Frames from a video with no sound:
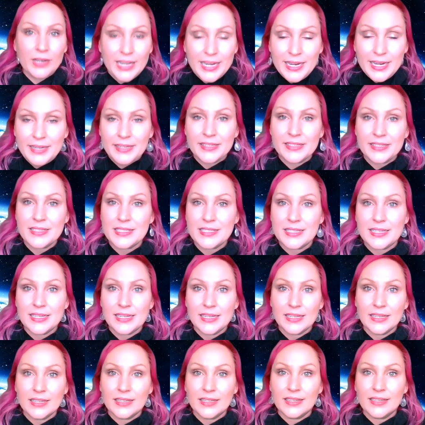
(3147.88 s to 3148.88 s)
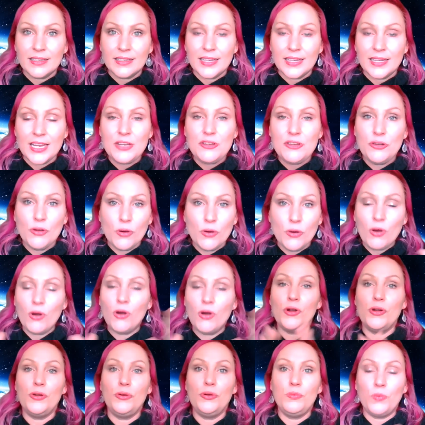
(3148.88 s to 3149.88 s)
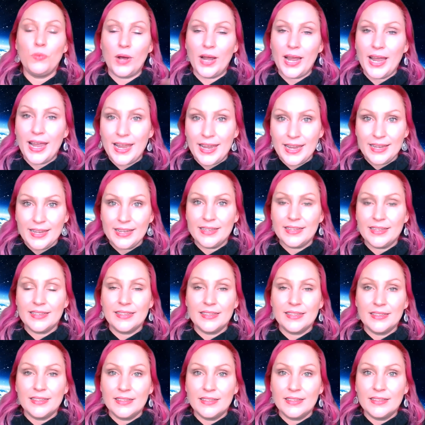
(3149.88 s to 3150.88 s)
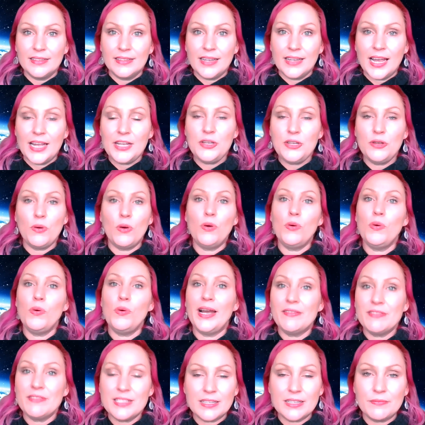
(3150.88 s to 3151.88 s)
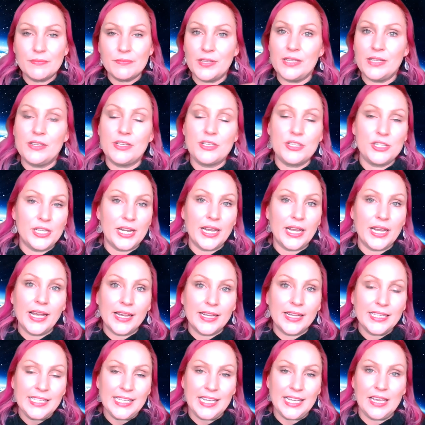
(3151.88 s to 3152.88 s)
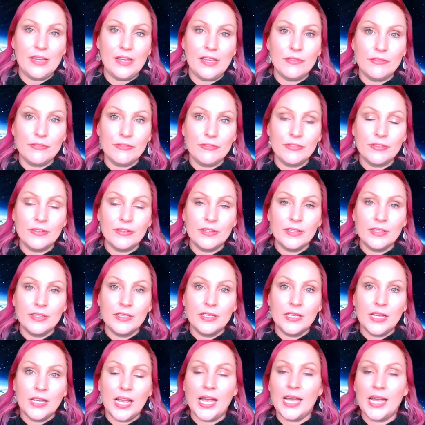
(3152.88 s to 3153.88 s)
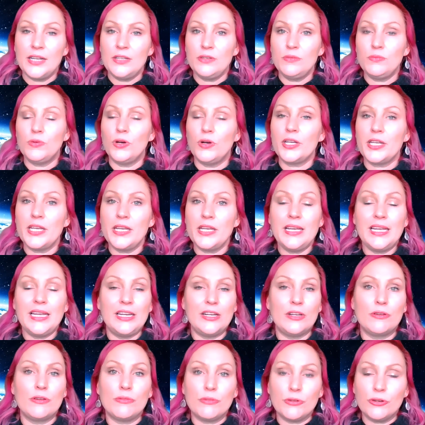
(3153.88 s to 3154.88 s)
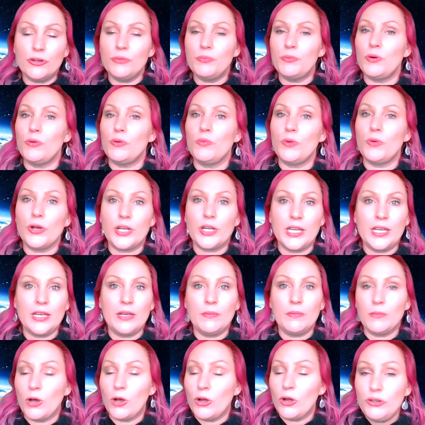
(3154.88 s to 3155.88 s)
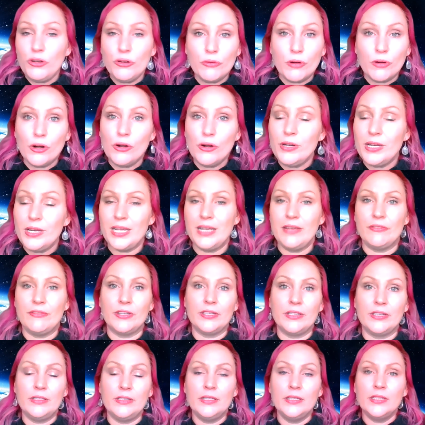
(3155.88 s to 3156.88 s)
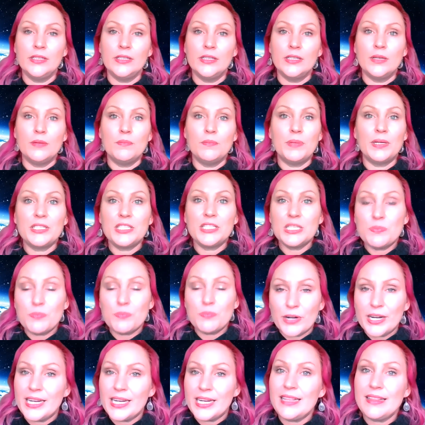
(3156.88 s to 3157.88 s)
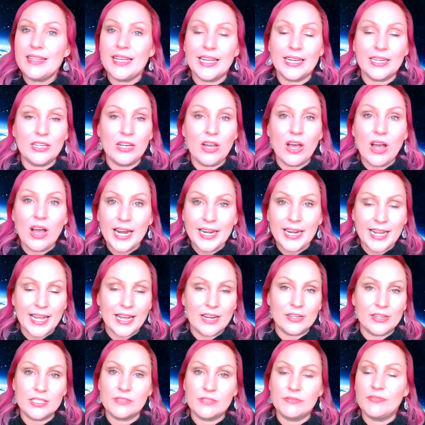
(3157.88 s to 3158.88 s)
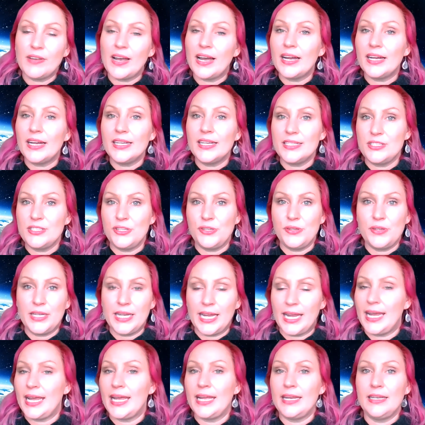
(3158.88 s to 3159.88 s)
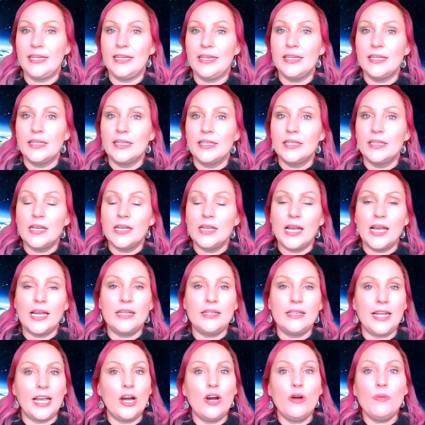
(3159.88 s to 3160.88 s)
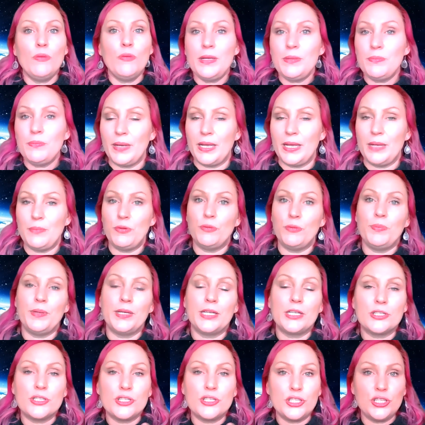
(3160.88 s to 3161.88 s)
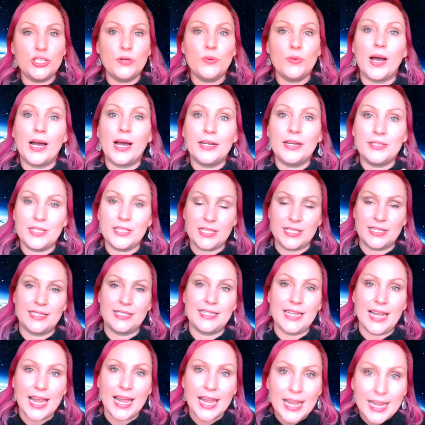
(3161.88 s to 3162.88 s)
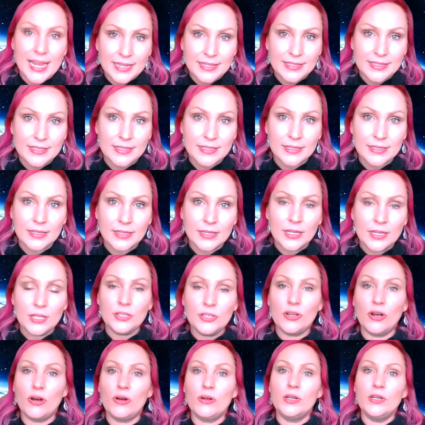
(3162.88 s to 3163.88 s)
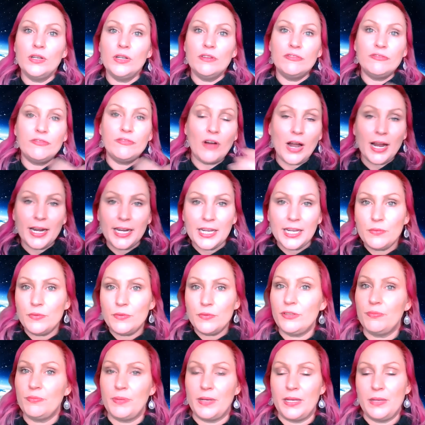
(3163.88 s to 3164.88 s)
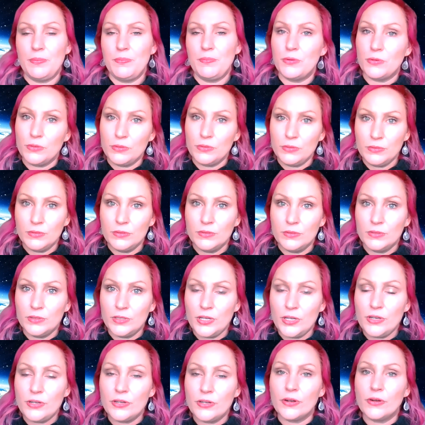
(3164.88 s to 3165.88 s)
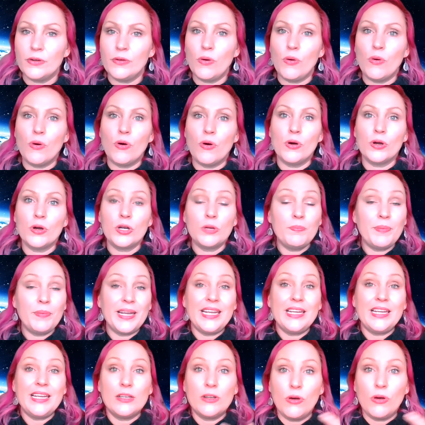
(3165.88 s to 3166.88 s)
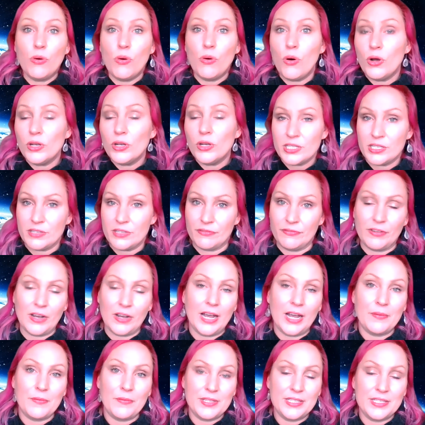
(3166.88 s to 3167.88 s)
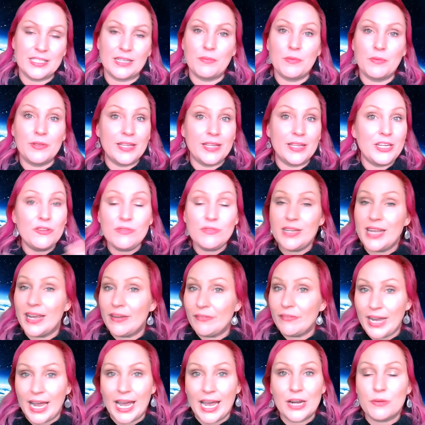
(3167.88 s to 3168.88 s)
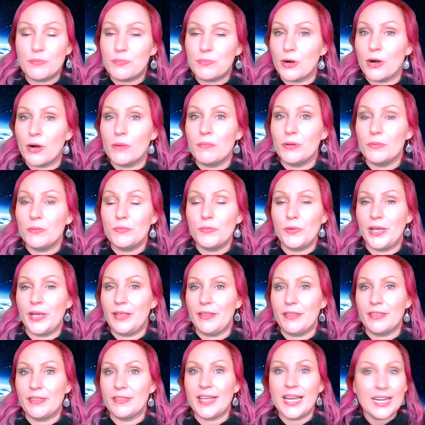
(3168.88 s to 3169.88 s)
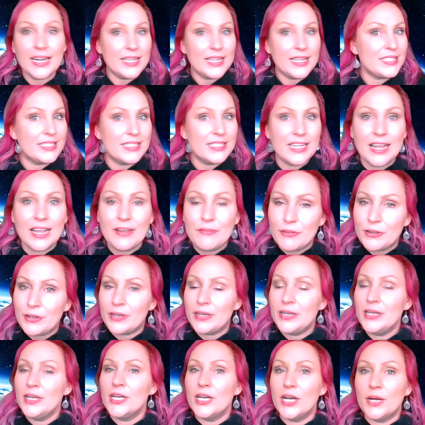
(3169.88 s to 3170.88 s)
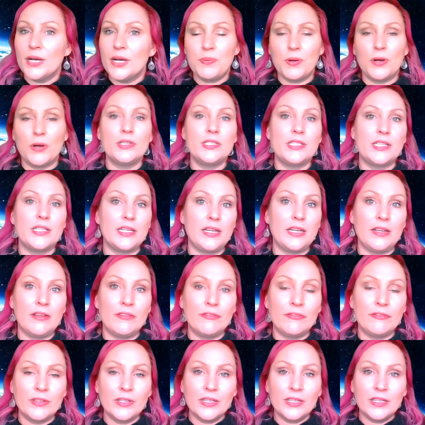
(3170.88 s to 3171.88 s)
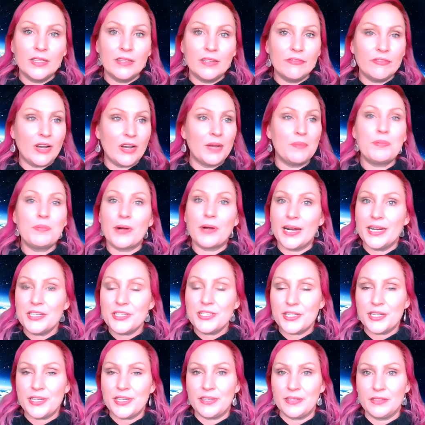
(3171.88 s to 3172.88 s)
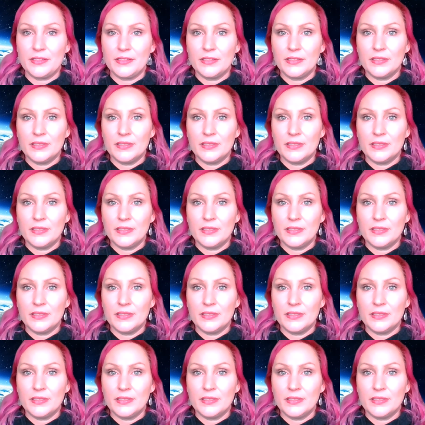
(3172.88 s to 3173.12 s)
leaders in your own way. And you all have something to share and give. And working in a group or working on your own even, but spreading that light out as far as you can. And helping people because you understand. Not fighting with people, you know, or being caused to fight with someone that you never had a problem with. That is never a positive vibration,